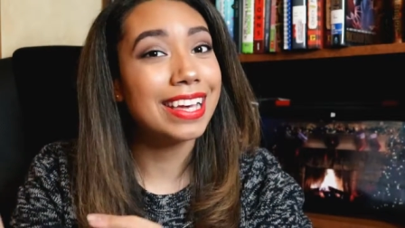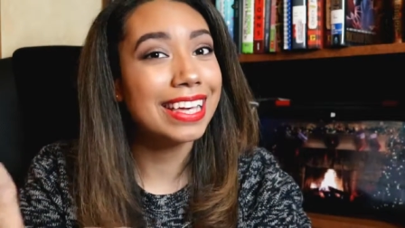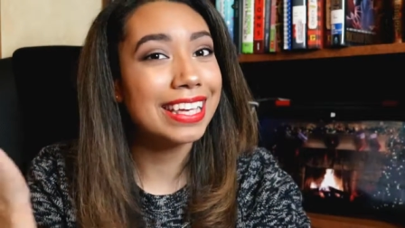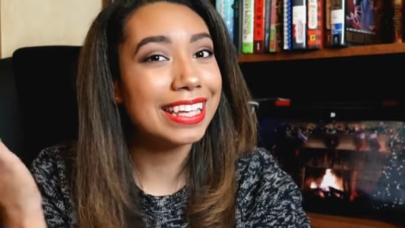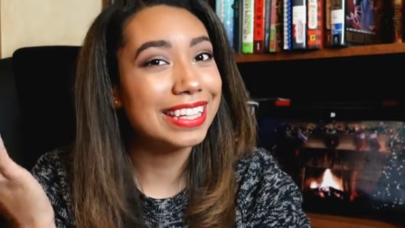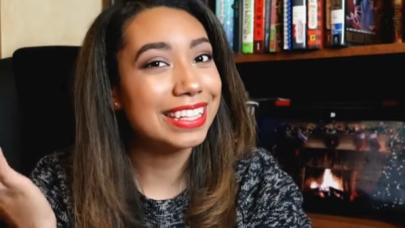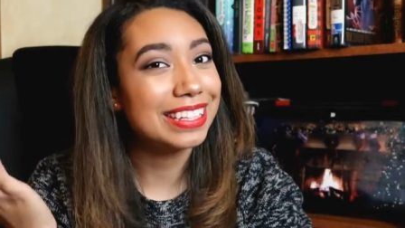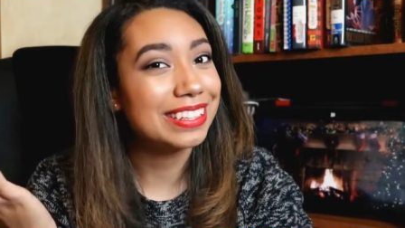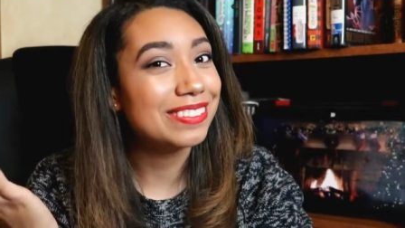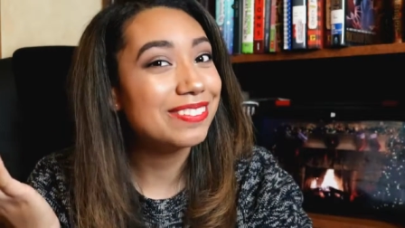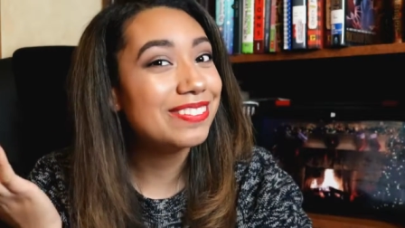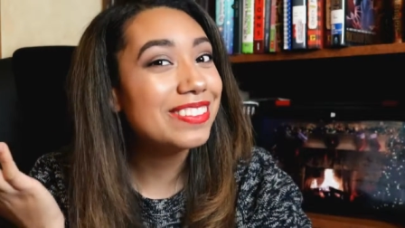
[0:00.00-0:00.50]

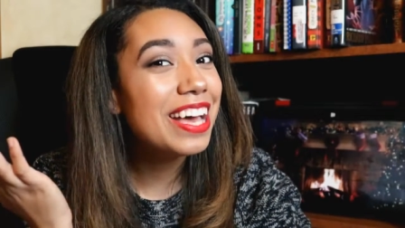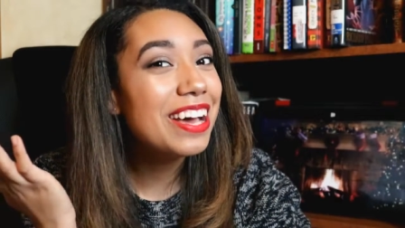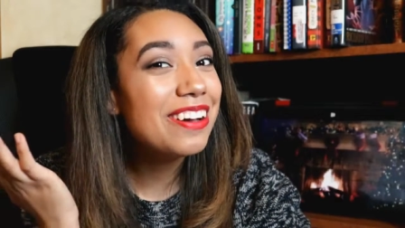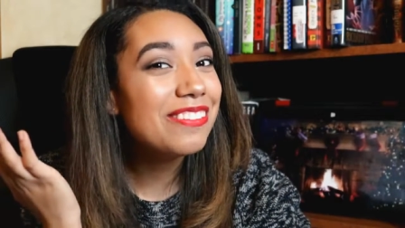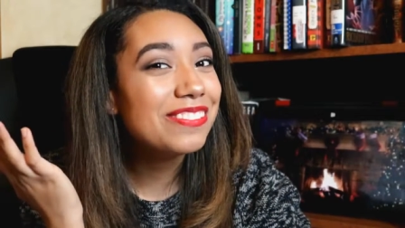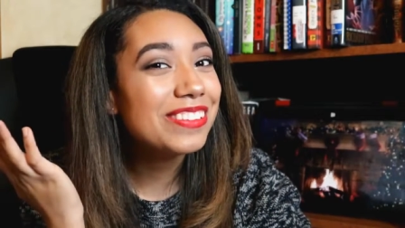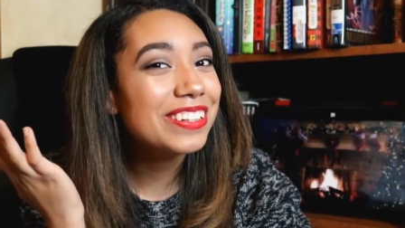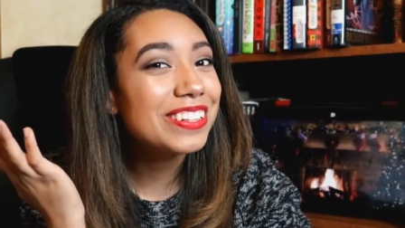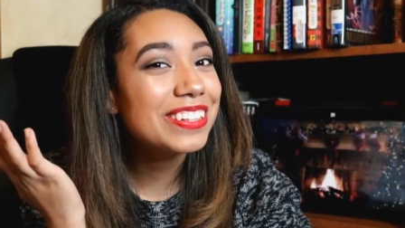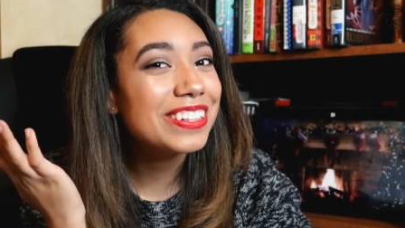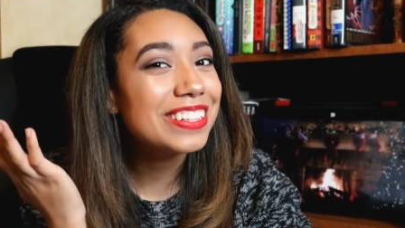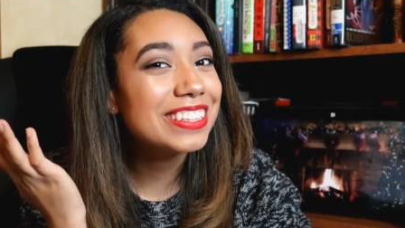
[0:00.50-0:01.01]
Get him that
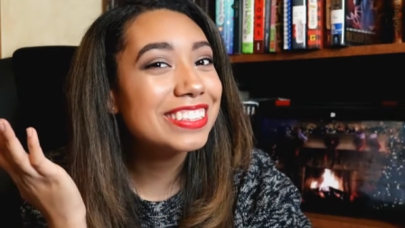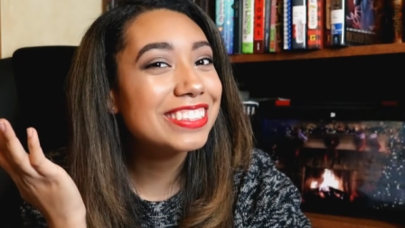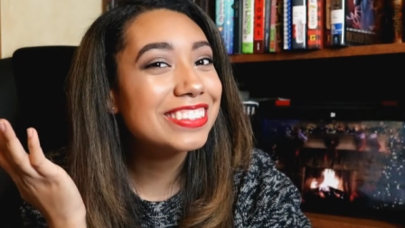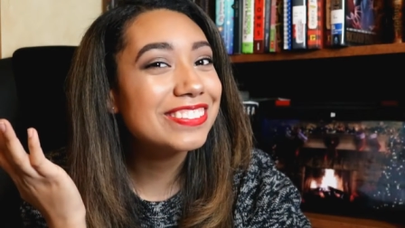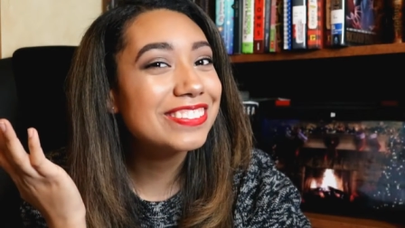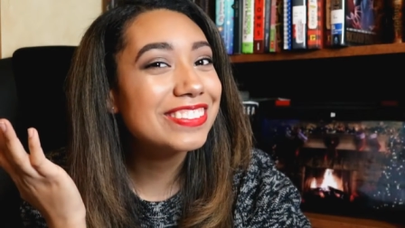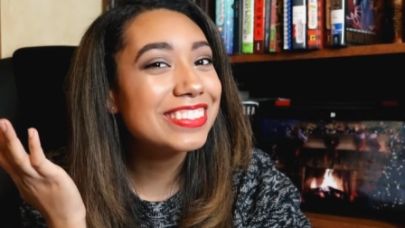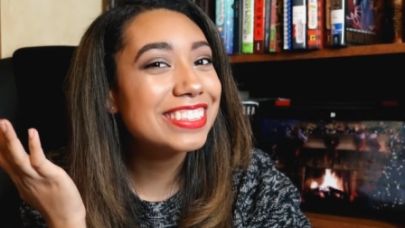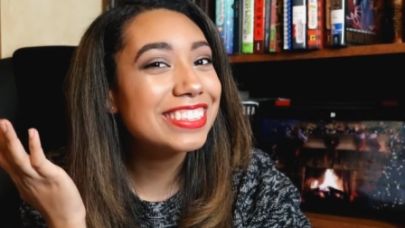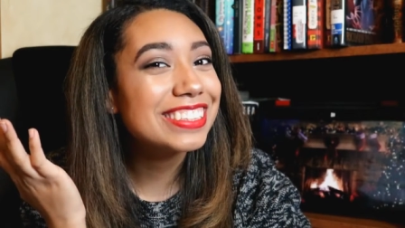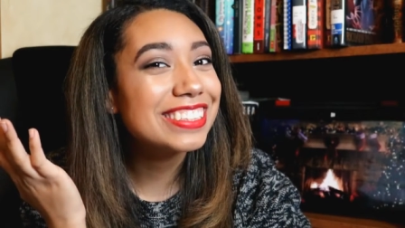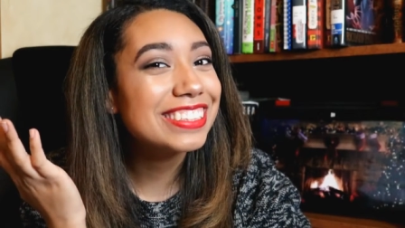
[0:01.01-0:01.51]
for
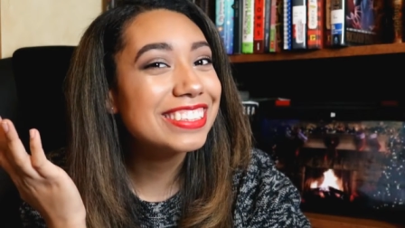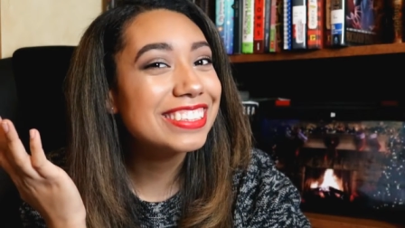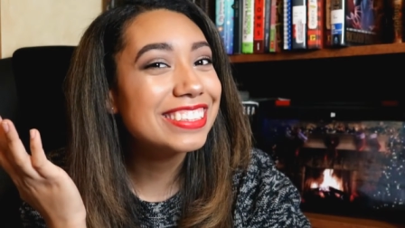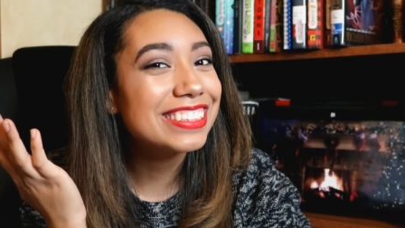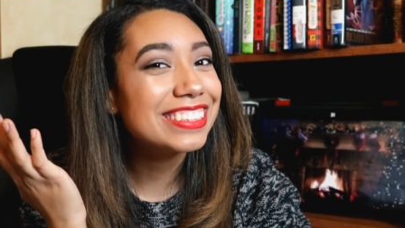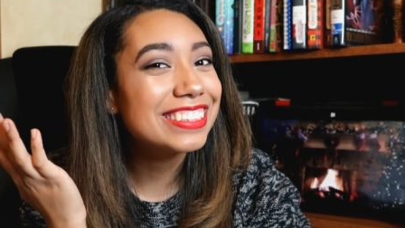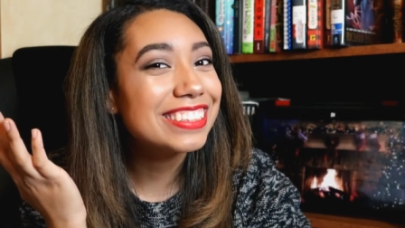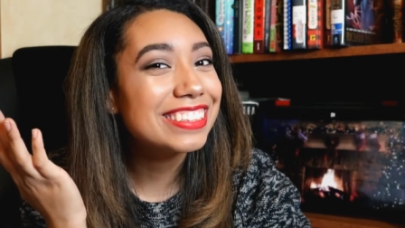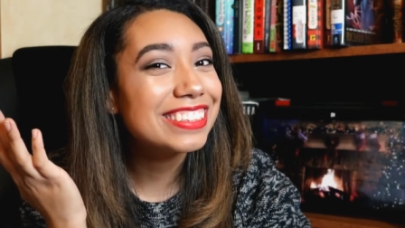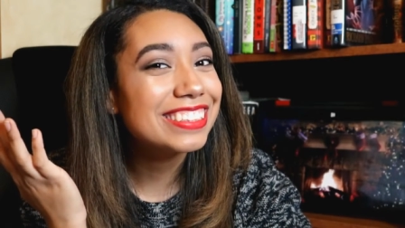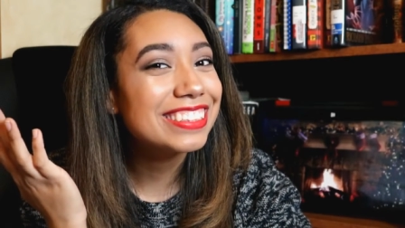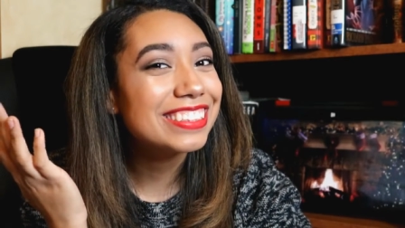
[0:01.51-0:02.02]

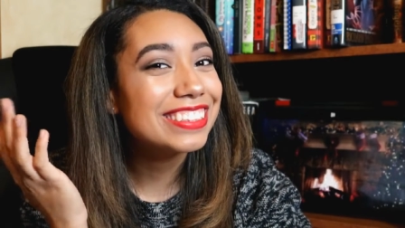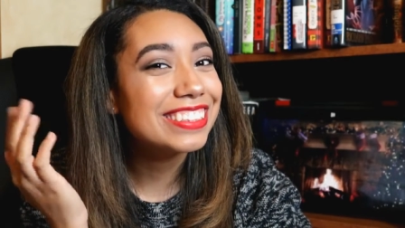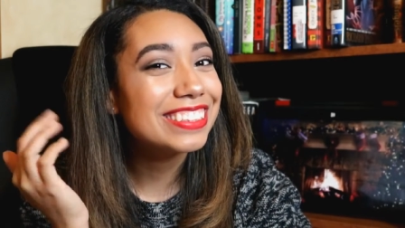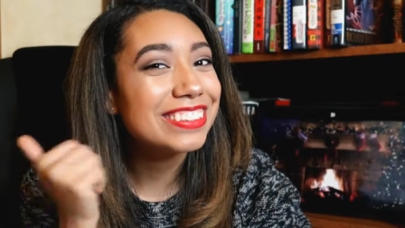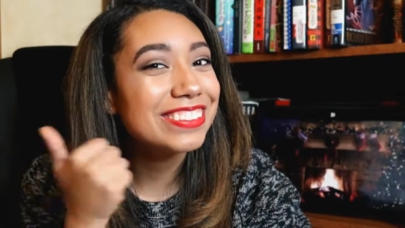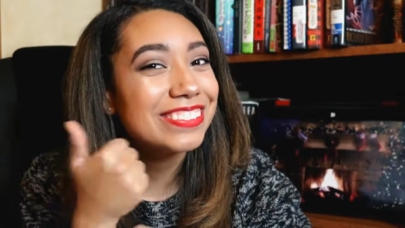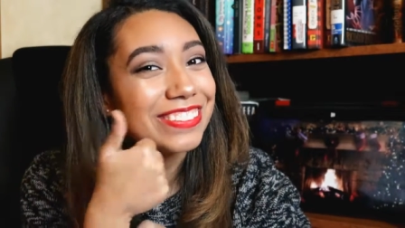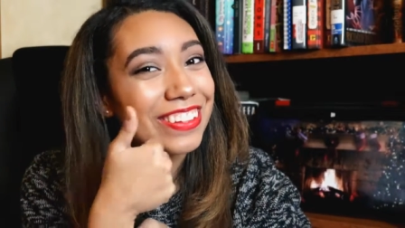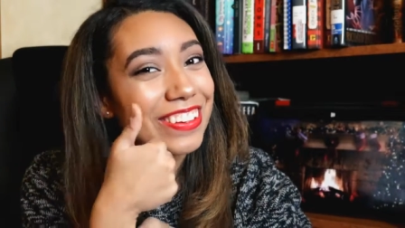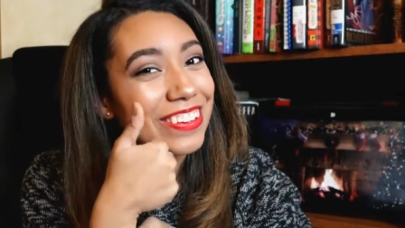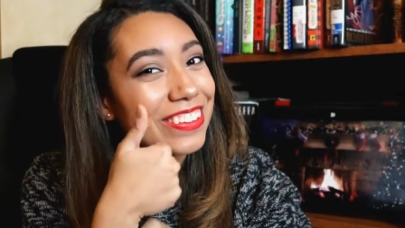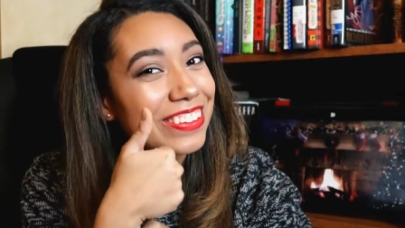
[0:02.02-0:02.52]
Christmas.
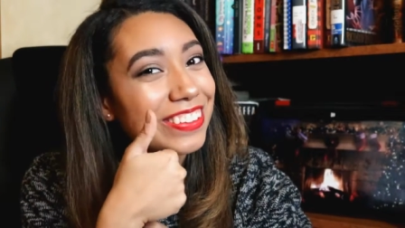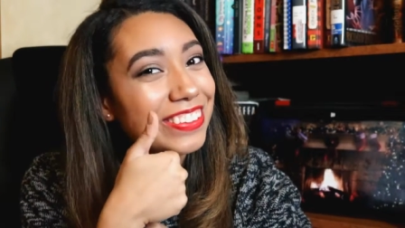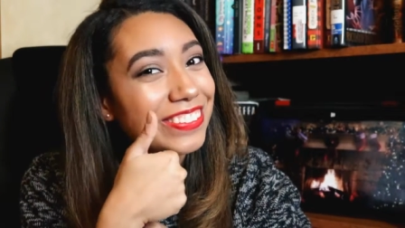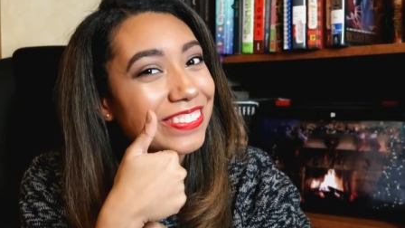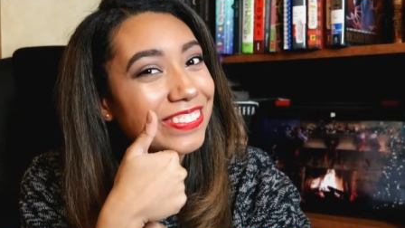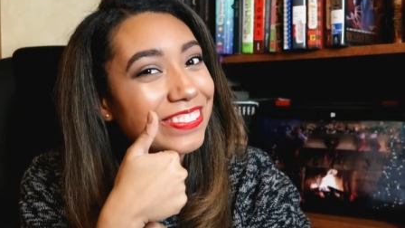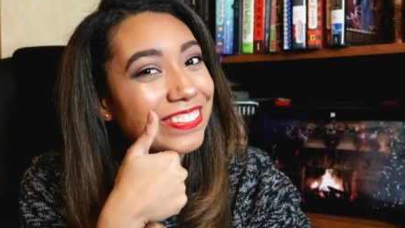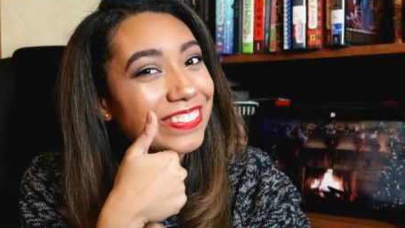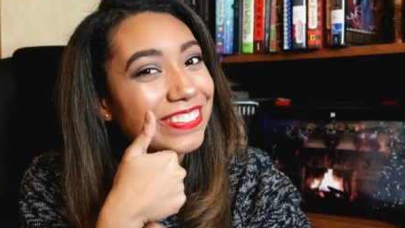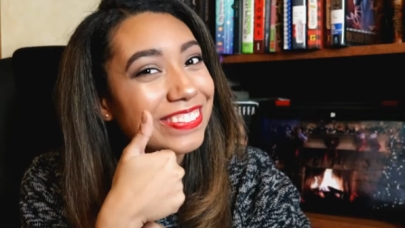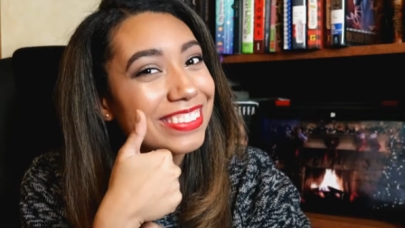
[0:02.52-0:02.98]
You're welcome.